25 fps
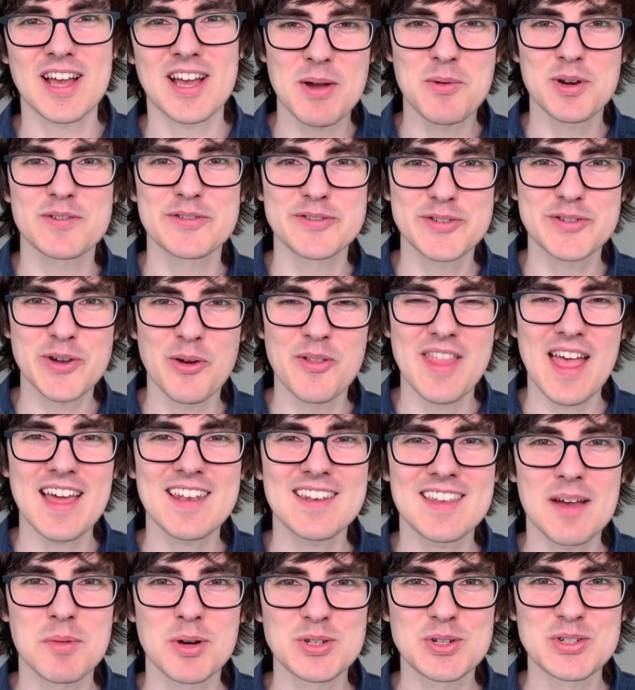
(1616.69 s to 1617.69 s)
I would have shown
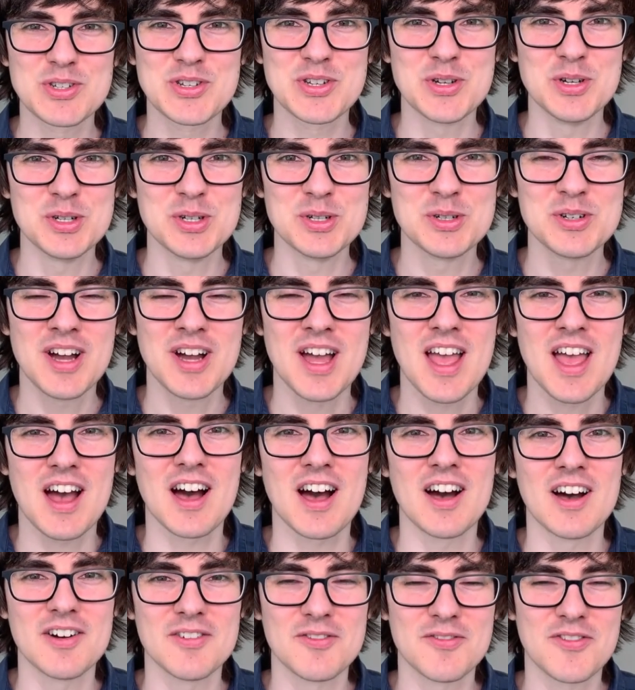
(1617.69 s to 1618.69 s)
that demo too
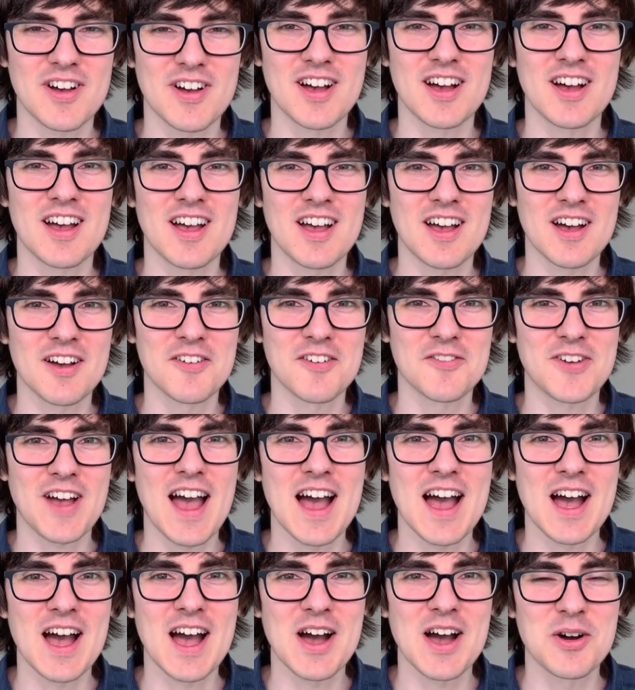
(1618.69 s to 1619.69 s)
of
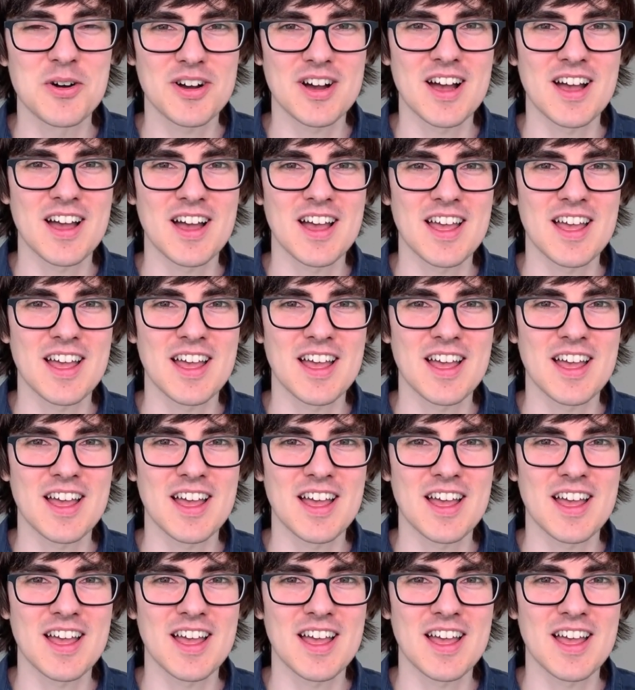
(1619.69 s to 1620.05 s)
how